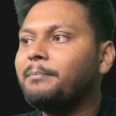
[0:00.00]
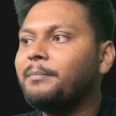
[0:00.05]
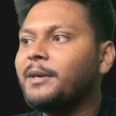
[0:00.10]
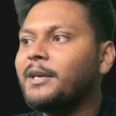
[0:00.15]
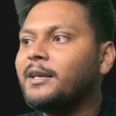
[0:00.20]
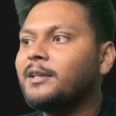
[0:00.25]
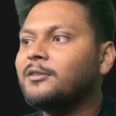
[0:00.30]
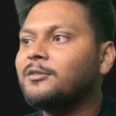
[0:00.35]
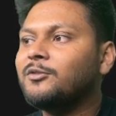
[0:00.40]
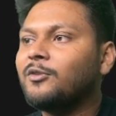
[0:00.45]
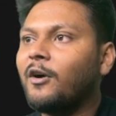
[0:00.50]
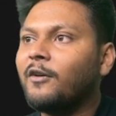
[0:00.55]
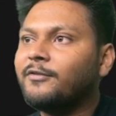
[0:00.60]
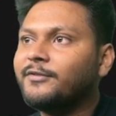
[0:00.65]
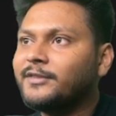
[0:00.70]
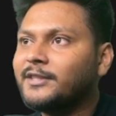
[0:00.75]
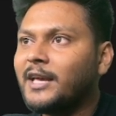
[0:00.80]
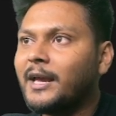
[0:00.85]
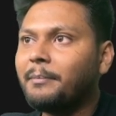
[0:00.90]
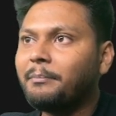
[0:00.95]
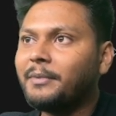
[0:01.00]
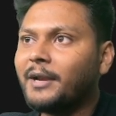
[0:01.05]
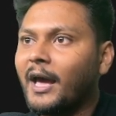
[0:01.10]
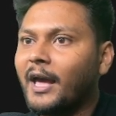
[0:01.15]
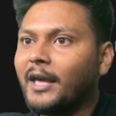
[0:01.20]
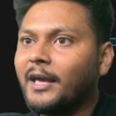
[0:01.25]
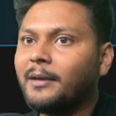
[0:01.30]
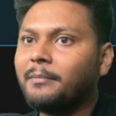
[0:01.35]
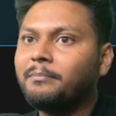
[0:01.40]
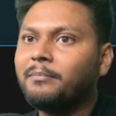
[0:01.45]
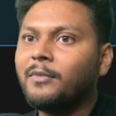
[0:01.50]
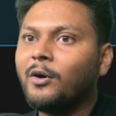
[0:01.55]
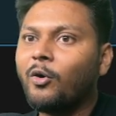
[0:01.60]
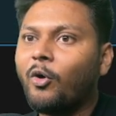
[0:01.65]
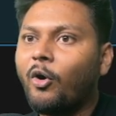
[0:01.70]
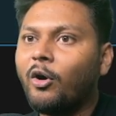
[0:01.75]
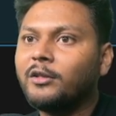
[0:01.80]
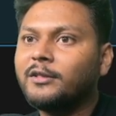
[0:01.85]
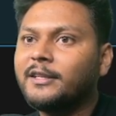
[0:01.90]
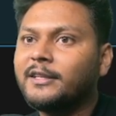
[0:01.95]
beans of same type
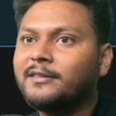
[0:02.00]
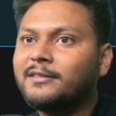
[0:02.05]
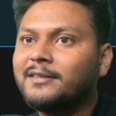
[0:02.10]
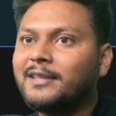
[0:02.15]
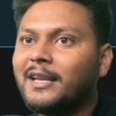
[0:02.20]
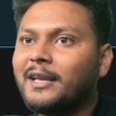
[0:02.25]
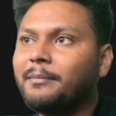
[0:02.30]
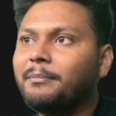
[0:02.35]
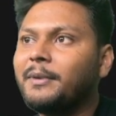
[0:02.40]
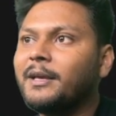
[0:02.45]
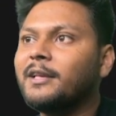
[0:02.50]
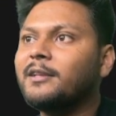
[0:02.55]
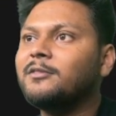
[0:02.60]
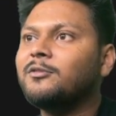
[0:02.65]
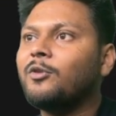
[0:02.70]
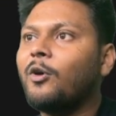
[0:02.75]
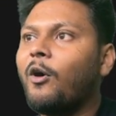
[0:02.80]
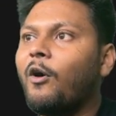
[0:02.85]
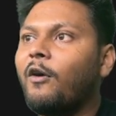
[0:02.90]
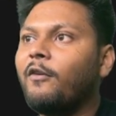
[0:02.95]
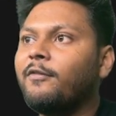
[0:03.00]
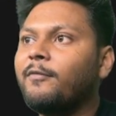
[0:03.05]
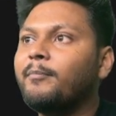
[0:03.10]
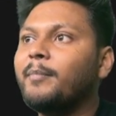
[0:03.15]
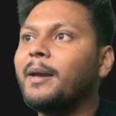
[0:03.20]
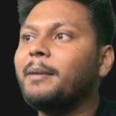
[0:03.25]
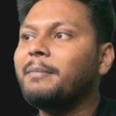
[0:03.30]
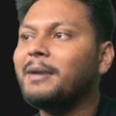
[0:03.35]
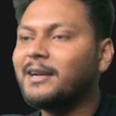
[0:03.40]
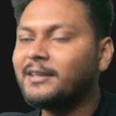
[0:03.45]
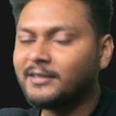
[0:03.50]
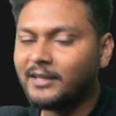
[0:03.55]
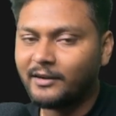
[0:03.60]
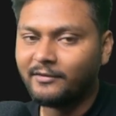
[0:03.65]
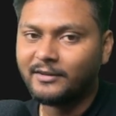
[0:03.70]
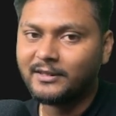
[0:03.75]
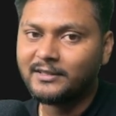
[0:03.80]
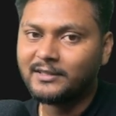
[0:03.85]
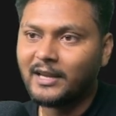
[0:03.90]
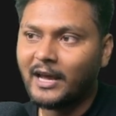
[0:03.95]
all these three beans of payment
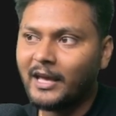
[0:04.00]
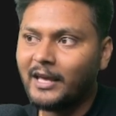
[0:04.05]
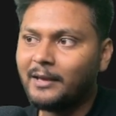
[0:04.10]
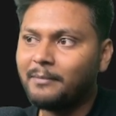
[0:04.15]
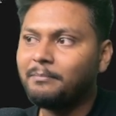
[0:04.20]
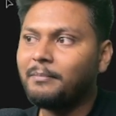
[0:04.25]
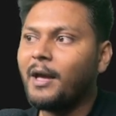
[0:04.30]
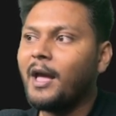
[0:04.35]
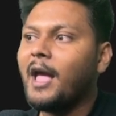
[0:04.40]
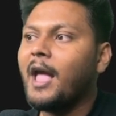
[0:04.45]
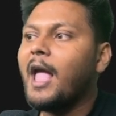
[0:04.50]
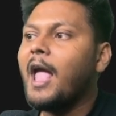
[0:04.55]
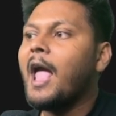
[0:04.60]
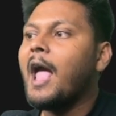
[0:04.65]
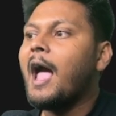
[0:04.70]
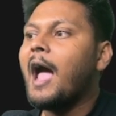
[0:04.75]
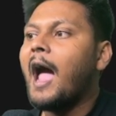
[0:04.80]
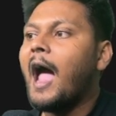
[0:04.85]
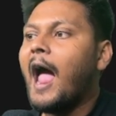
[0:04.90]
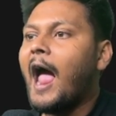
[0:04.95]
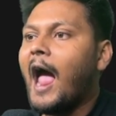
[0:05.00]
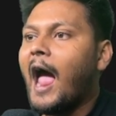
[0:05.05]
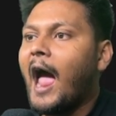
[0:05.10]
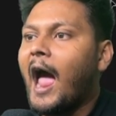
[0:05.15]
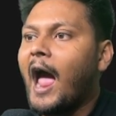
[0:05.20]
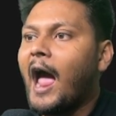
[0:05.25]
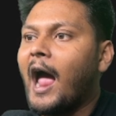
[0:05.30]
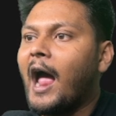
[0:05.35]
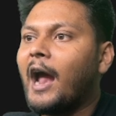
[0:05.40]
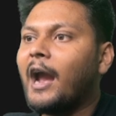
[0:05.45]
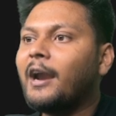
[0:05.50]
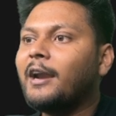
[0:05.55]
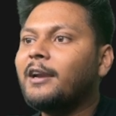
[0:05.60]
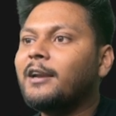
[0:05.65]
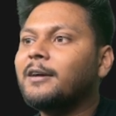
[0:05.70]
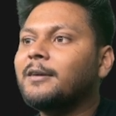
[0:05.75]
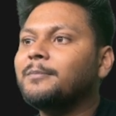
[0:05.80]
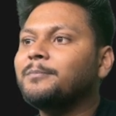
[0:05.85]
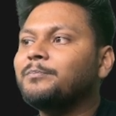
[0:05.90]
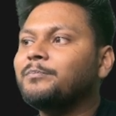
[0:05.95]
service type
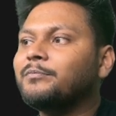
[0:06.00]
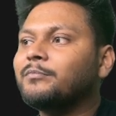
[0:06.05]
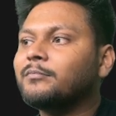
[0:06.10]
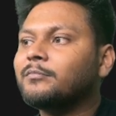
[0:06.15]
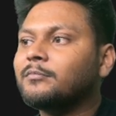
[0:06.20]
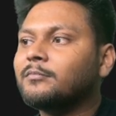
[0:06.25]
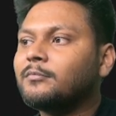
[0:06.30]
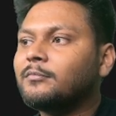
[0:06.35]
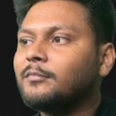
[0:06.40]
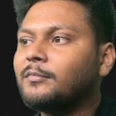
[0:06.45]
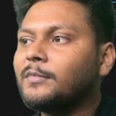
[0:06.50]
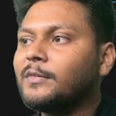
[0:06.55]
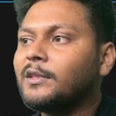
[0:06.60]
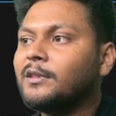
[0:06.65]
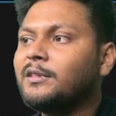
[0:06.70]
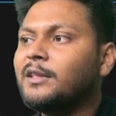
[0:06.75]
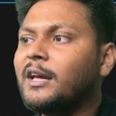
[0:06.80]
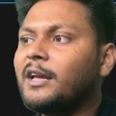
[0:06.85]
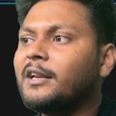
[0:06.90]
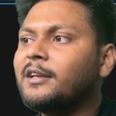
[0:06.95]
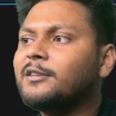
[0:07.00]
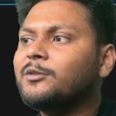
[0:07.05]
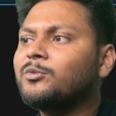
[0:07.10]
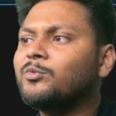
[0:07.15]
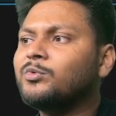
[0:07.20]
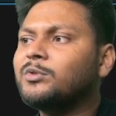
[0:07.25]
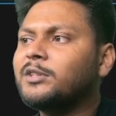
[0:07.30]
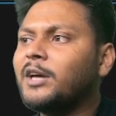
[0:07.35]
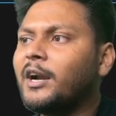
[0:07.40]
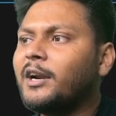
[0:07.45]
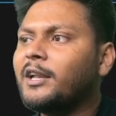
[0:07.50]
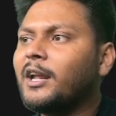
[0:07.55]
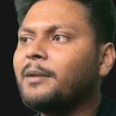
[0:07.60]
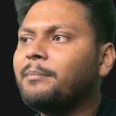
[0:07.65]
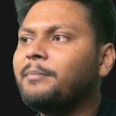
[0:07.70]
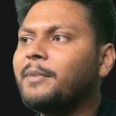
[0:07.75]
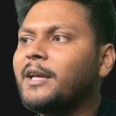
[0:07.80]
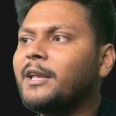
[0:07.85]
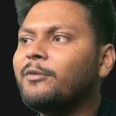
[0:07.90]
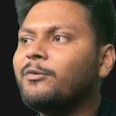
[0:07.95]
and there is
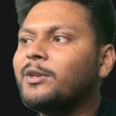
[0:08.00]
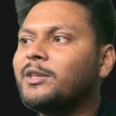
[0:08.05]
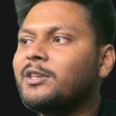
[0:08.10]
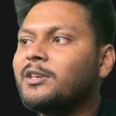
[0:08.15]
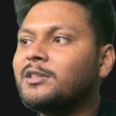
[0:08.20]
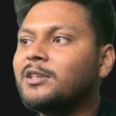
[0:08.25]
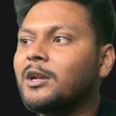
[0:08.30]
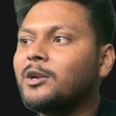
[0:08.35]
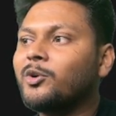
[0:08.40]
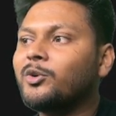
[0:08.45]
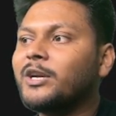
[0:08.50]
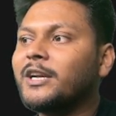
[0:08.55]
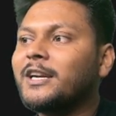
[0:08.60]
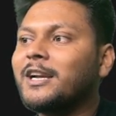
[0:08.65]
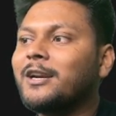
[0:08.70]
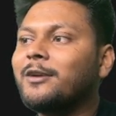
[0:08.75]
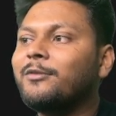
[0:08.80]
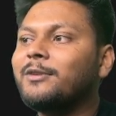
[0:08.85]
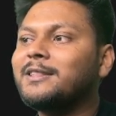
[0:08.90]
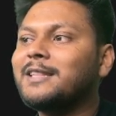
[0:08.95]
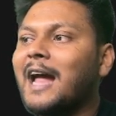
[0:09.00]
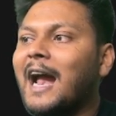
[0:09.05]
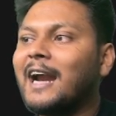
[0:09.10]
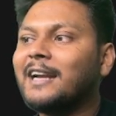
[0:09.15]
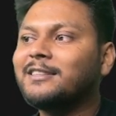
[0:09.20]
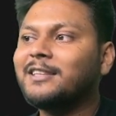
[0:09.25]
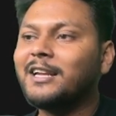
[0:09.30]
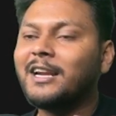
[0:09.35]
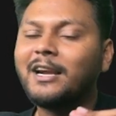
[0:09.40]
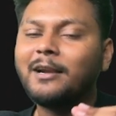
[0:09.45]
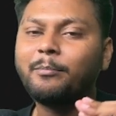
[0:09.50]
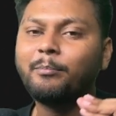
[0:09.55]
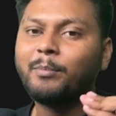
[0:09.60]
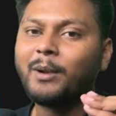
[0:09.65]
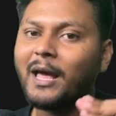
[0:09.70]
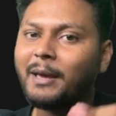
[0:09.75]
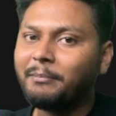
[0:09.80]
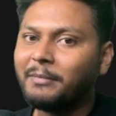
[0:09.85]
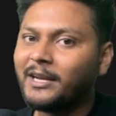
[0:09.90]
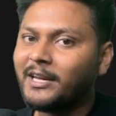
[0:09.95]
certain bean which is annotated with at the rate
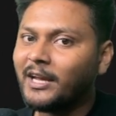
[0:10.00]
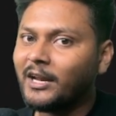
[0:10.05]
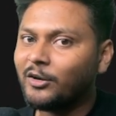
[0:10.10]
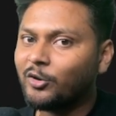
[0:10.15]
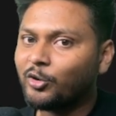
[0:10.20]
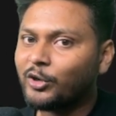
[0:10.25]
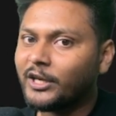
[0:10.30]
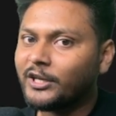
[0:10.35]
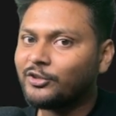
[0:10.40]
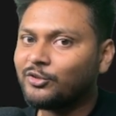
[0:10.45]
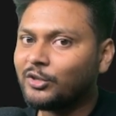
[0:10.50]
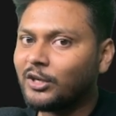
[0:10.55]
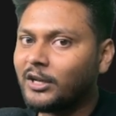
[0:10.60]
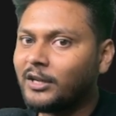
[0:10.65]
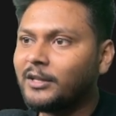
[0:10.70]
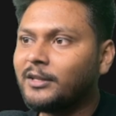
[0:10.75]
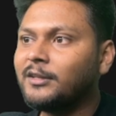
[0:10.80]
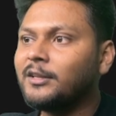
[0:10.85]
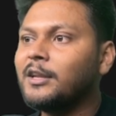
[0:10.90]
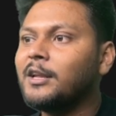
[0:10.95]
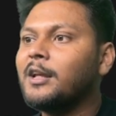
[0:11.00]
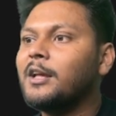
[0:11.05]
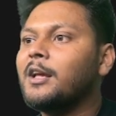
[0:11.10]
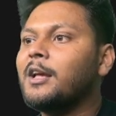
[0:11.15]
primary annotation,